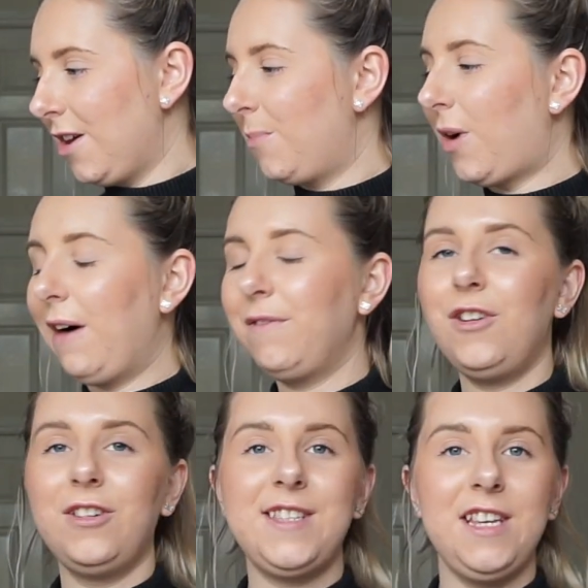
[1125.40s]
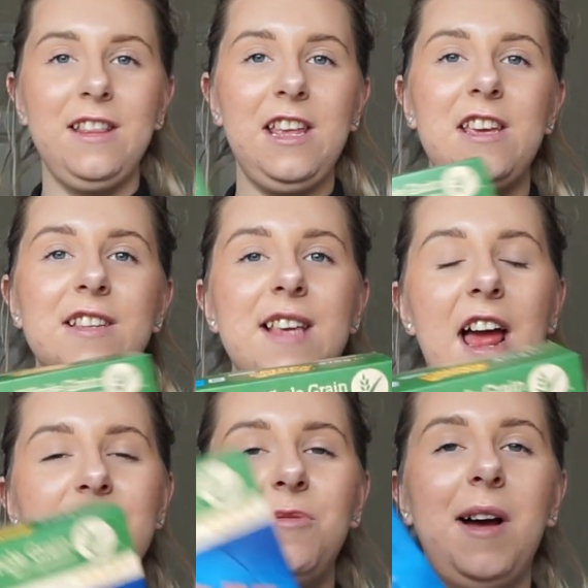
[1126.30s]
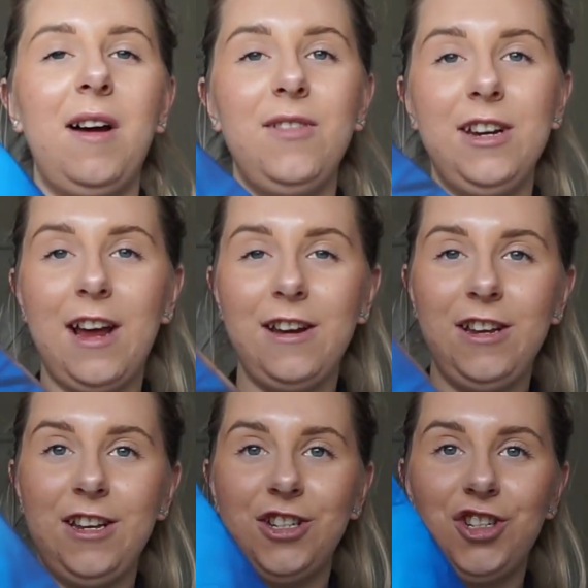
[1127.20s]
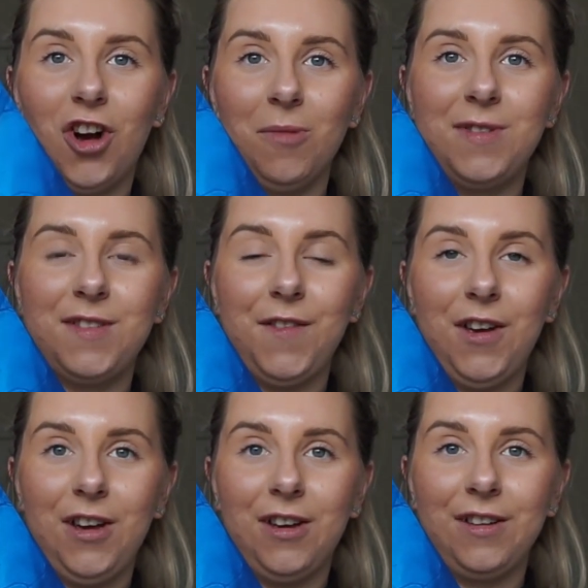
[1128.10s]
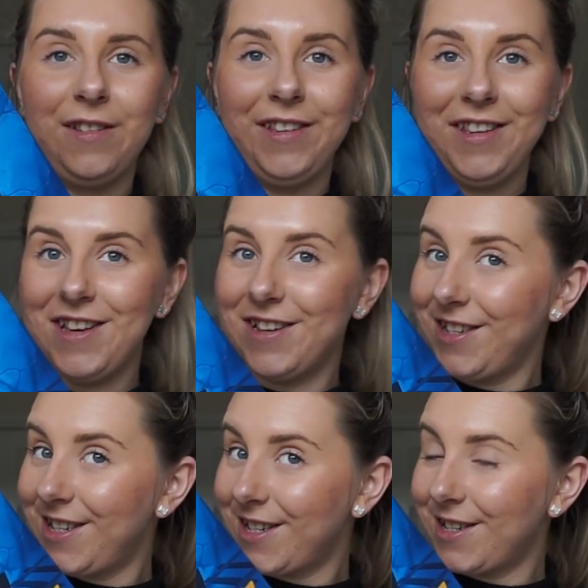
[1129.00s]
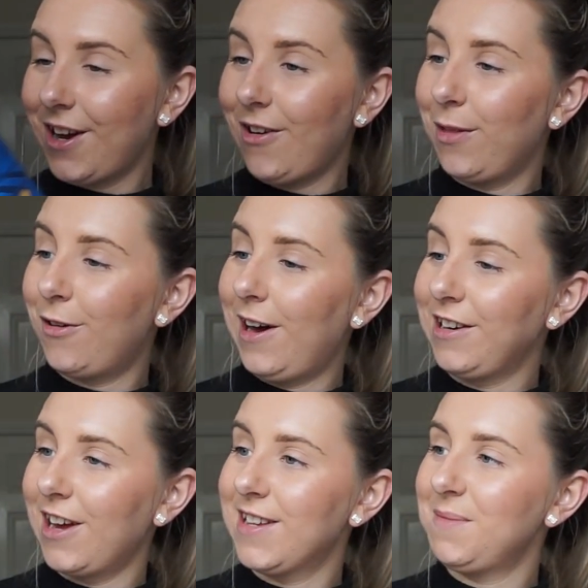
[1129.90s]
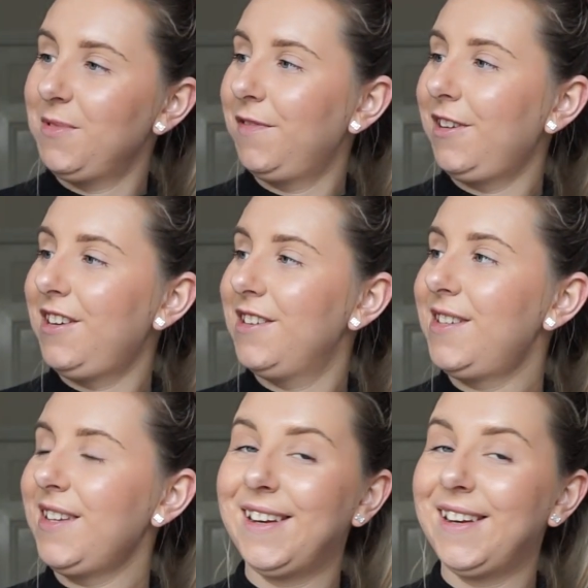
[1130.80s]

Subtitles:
But I've not seen these anywhere in any shops for years, so I thought I'd get some of these.